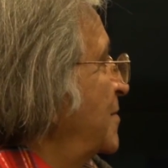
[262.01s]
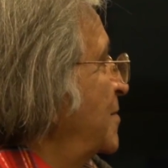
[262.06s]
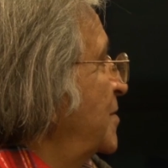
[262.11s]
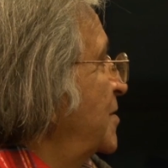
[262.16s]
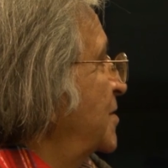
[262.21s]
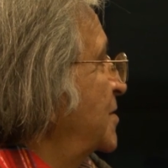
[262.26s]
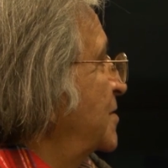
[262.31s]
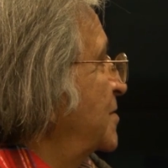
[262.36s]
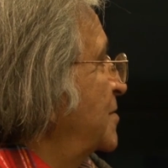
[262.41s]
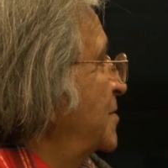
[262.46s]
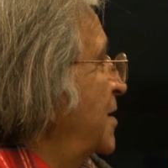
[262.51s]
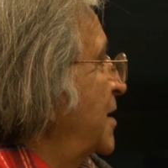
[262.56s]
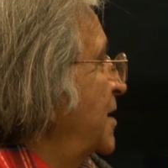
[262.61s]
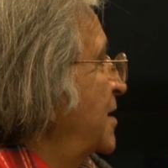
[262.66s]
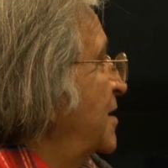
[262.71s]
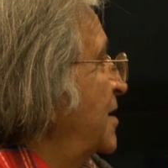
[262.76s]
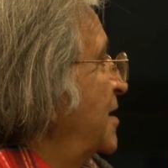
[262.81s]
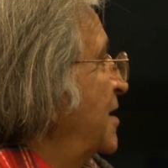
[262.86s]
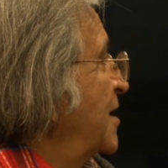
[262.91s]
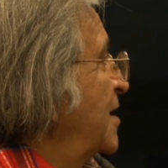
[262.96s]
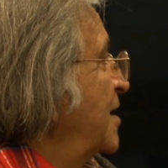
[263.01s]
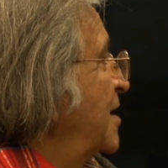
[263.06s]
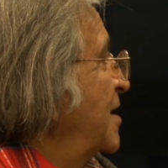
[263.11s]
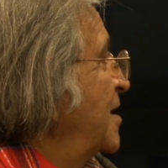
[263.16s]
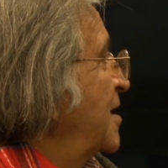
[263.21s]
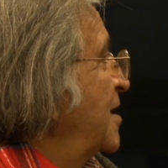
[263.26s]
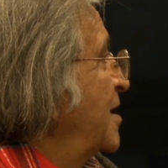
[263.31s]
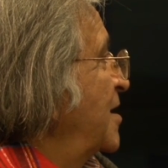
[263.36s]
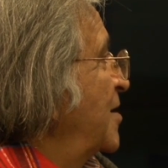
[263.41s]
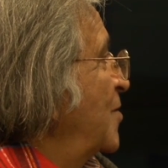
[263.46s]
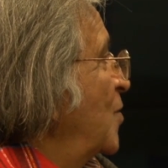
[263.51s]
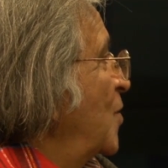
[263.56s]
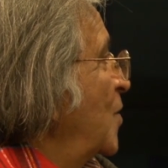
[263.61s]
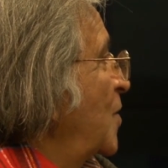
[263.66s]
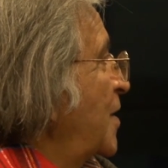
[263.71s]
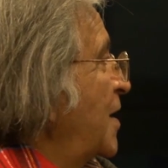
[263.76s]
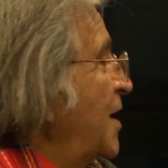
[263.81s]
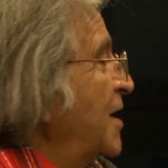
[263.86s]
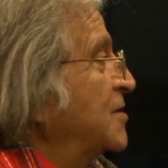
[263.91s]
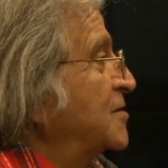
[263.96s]
We used to get
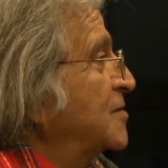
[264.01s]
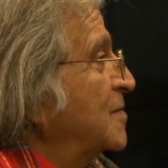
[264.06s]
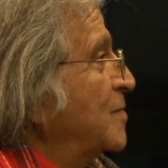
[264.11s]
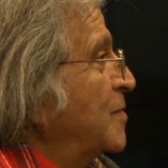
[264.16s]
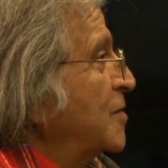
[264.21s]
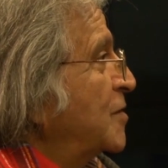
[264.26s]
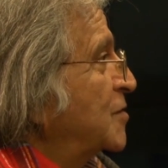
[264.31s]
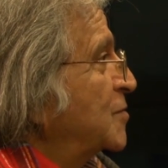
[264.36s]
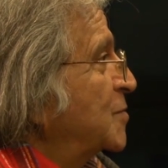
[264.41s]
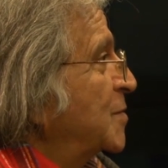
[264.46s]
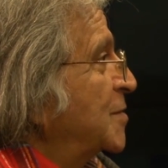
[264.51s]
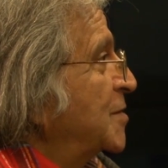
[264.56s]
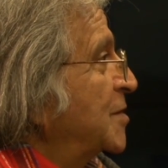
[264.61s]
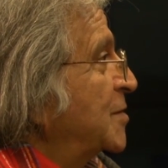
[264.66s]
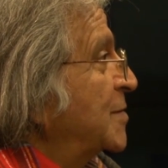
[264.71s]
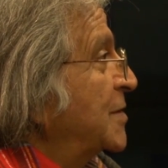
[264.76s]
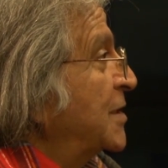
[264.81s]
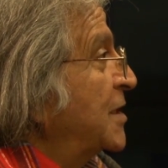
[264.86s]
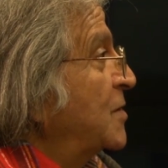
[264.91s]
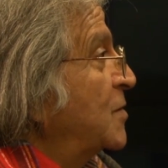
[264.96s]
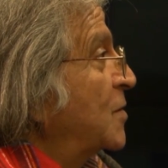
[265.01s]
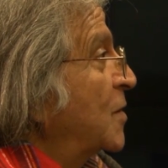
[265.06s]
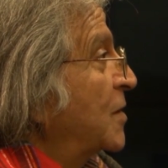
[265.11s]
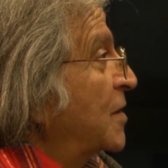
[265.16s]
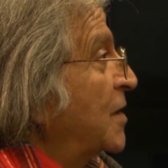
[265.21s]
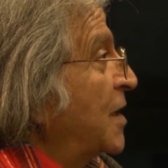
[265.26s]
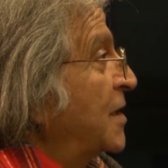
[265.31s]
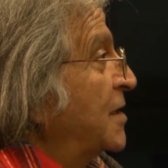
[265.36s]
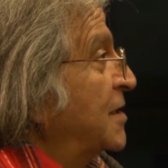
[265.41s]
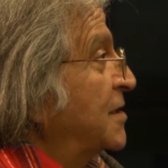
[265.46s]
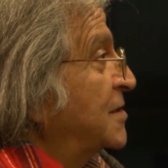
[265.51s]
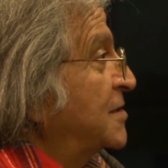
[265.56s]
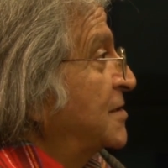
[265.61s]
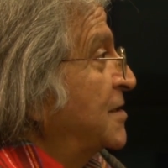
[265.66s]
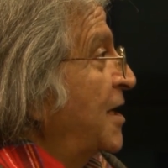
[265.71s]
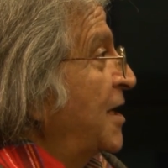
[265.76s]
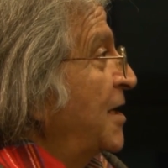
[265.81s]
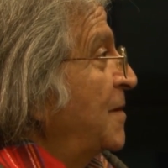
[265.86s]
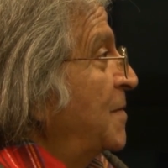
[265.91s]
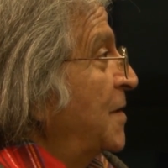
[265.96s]
all kinds of books which we did not
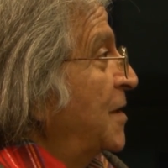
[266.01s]
understand,